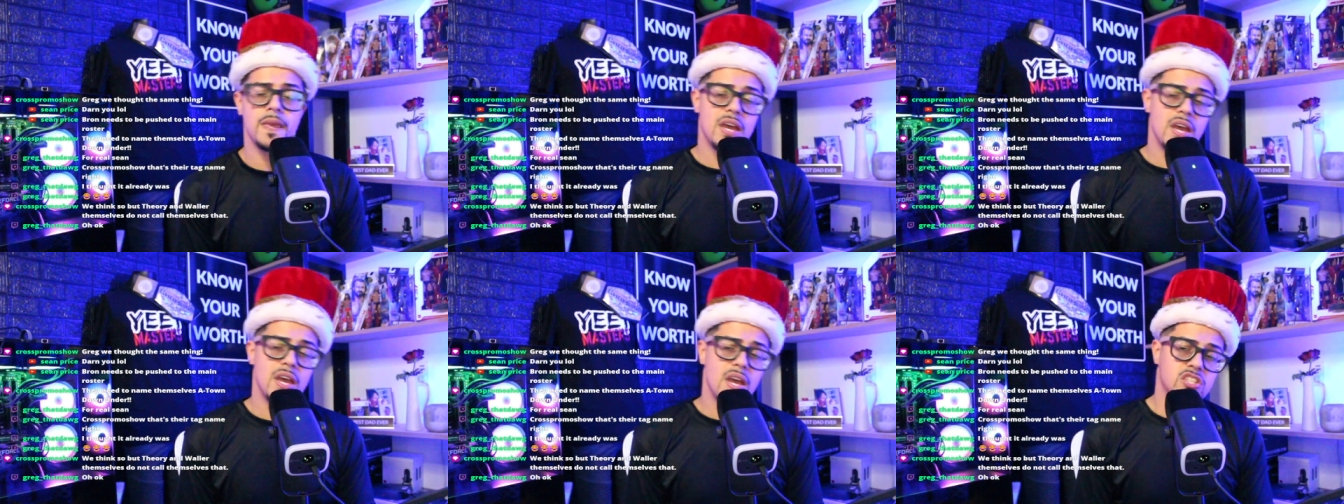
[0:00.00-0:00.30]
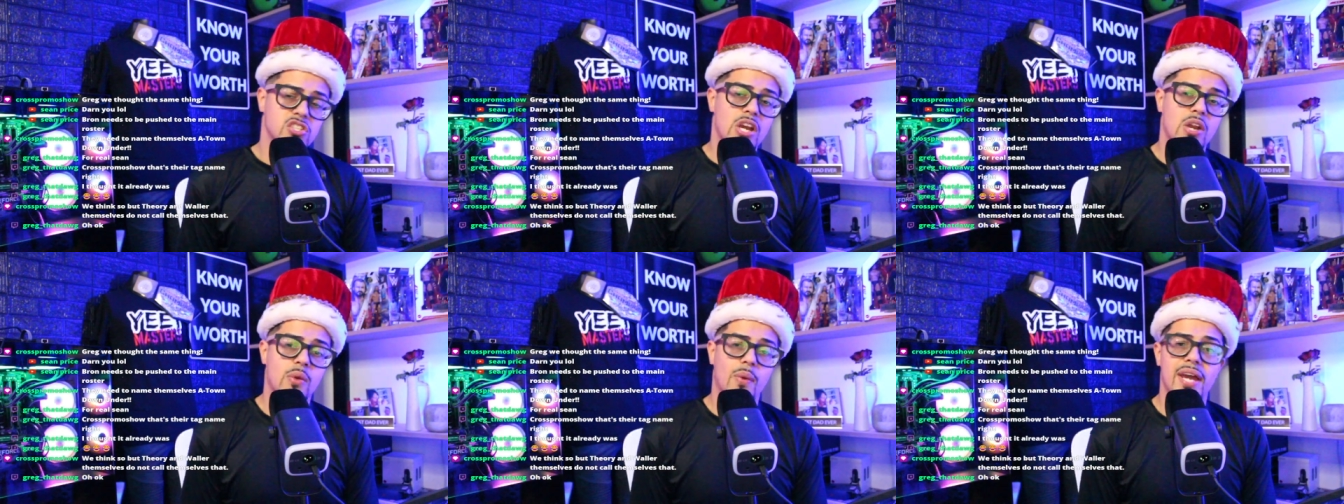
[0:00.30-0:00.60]
So
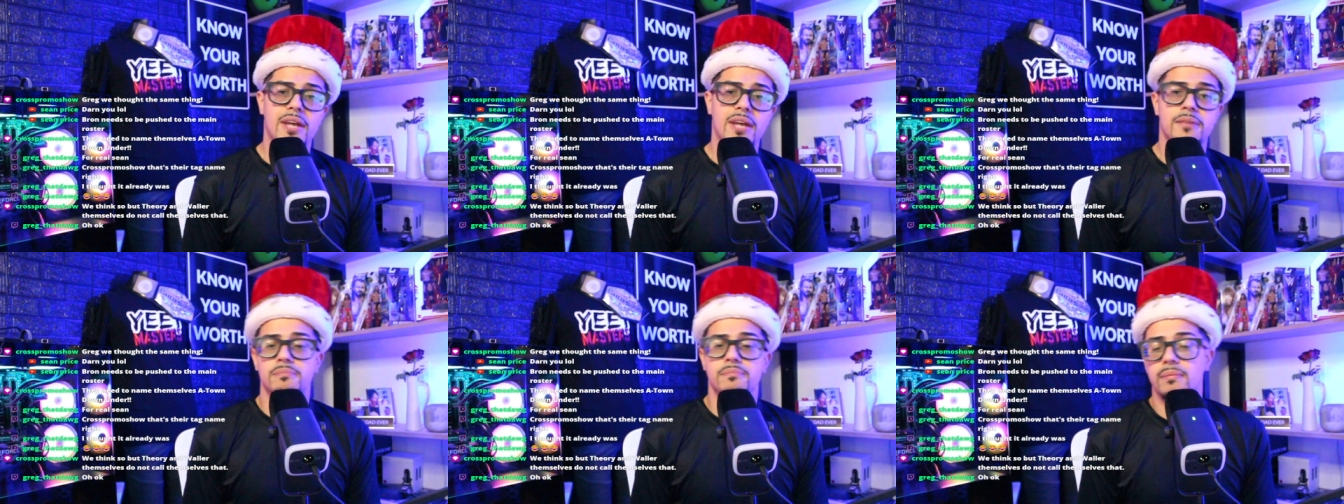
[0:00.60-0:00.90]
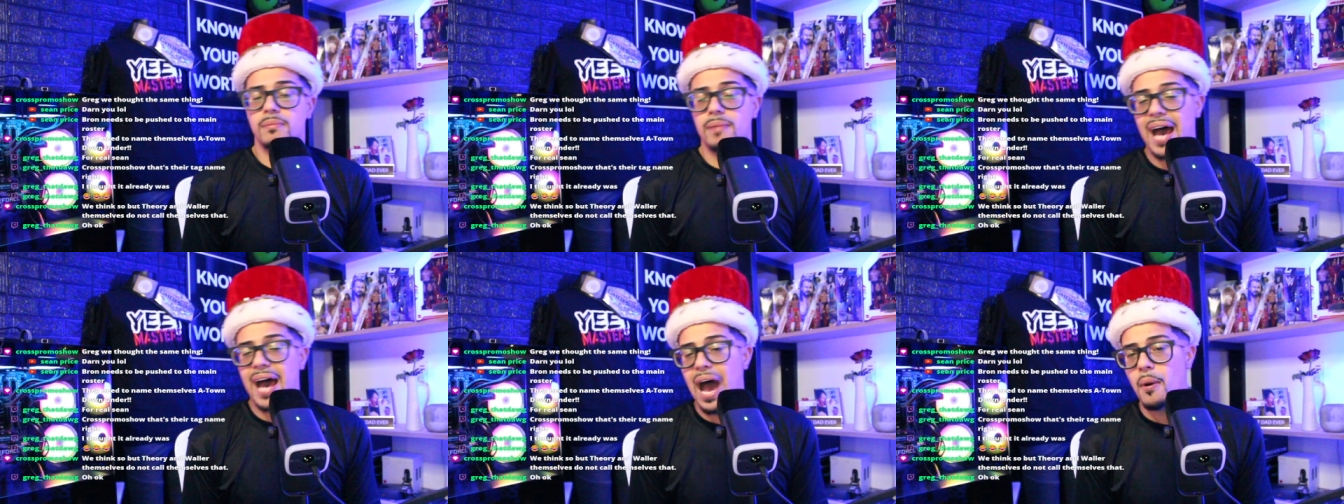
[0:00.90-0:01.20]
anyway,
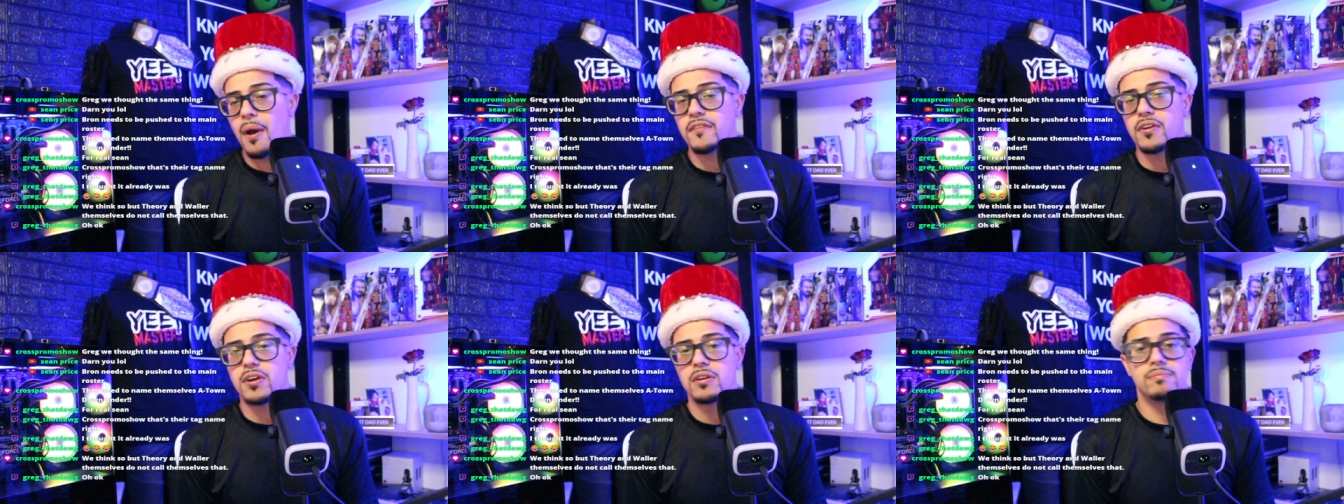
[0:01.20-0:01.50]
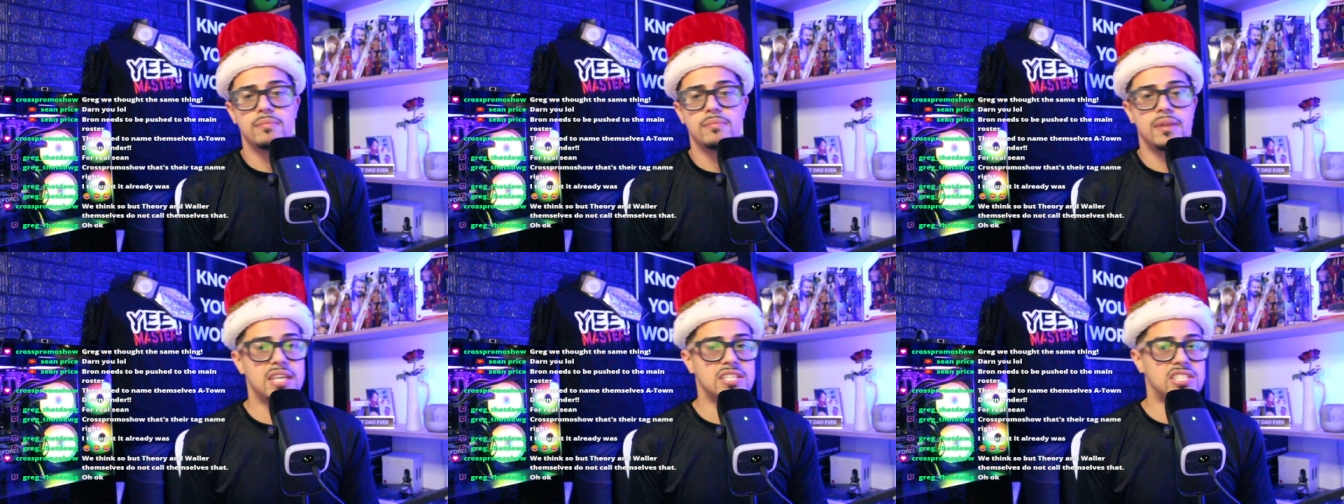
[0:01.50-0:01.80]
however,
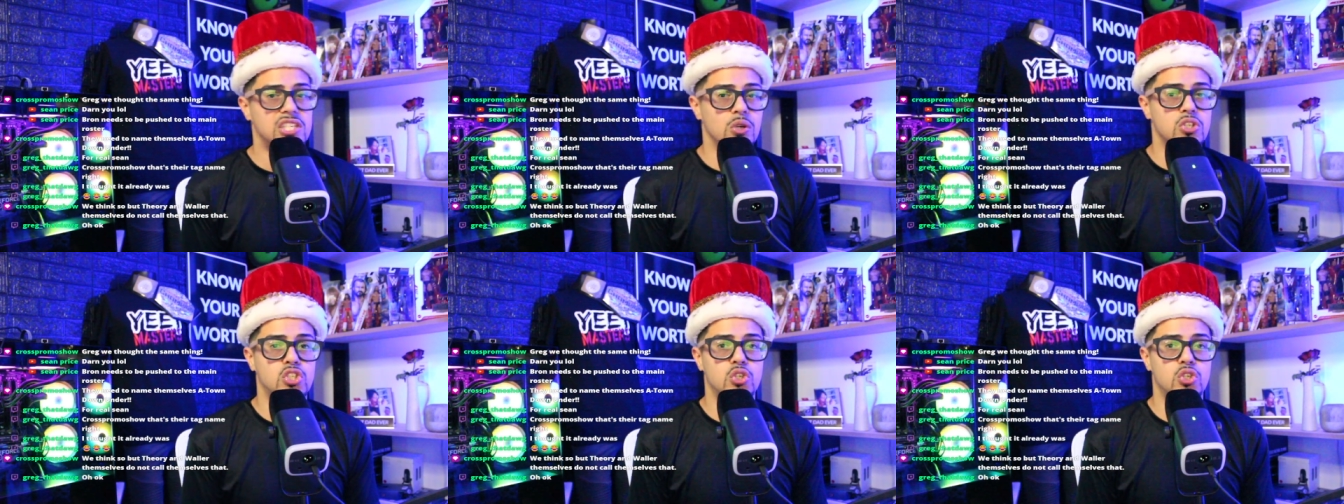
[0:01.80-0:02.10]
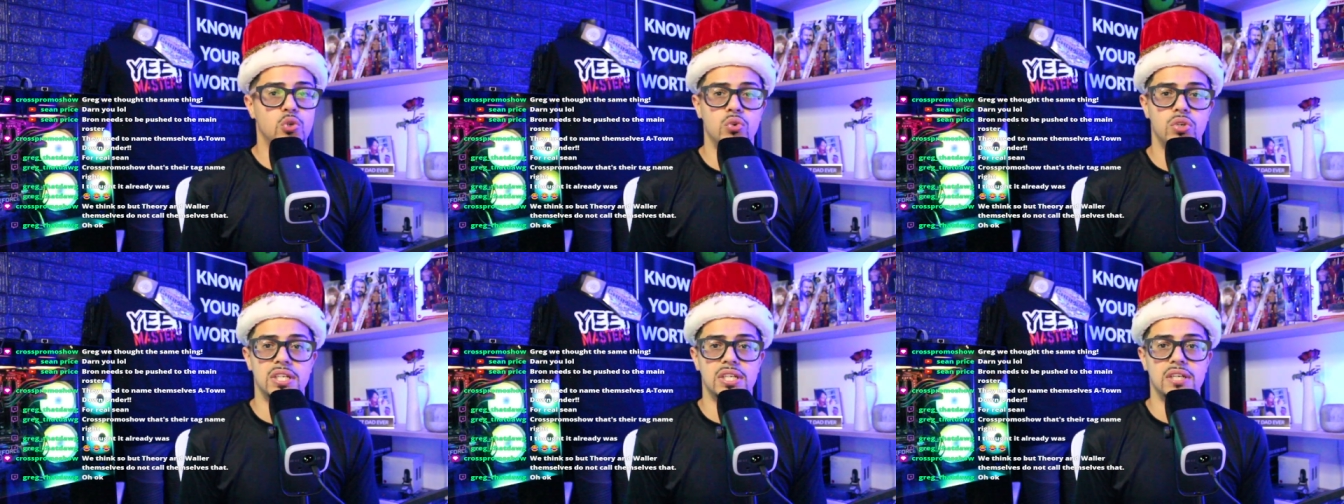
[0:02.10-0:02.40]
it's still
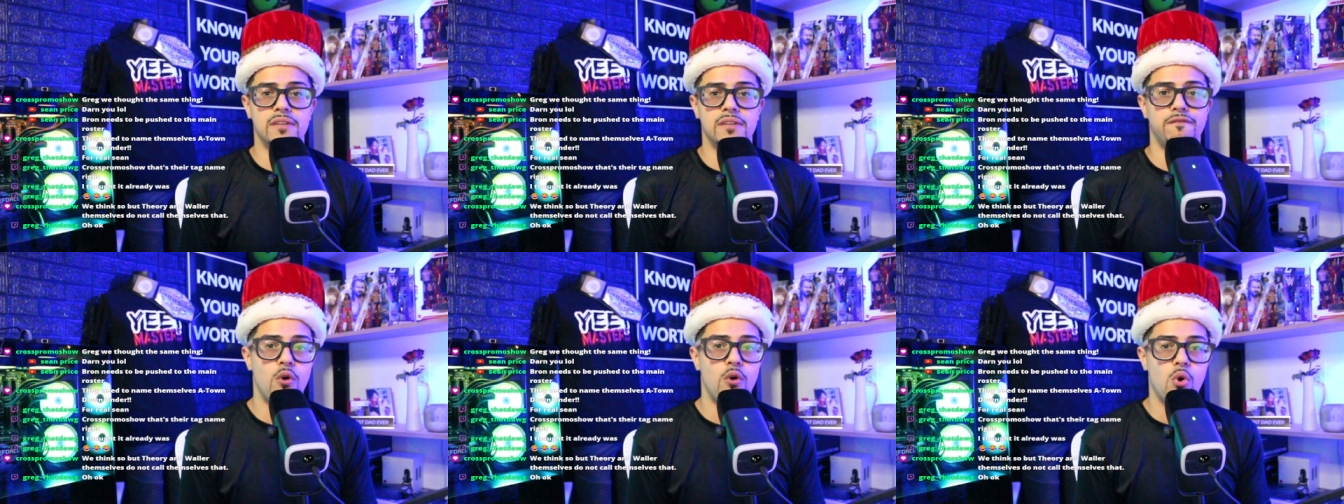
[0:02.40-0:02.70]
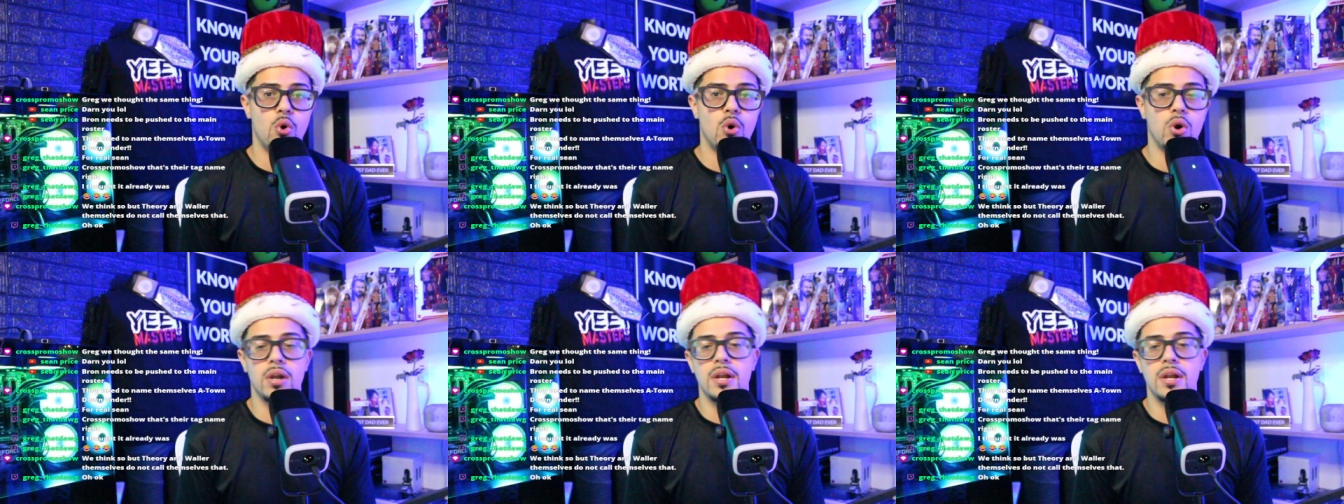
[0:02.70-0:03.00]

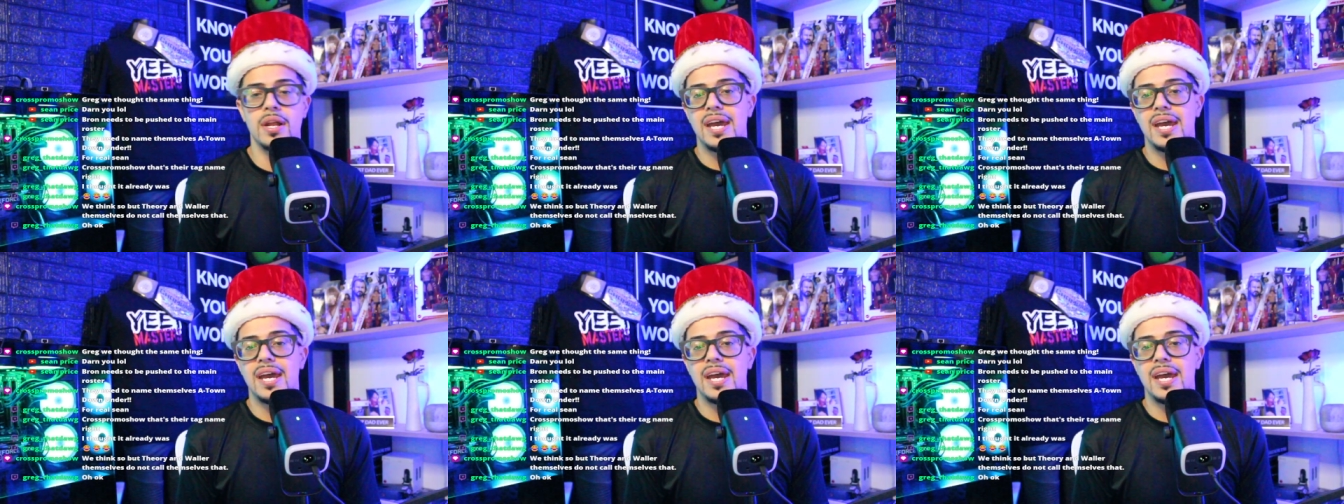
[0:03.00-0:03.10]
2-4.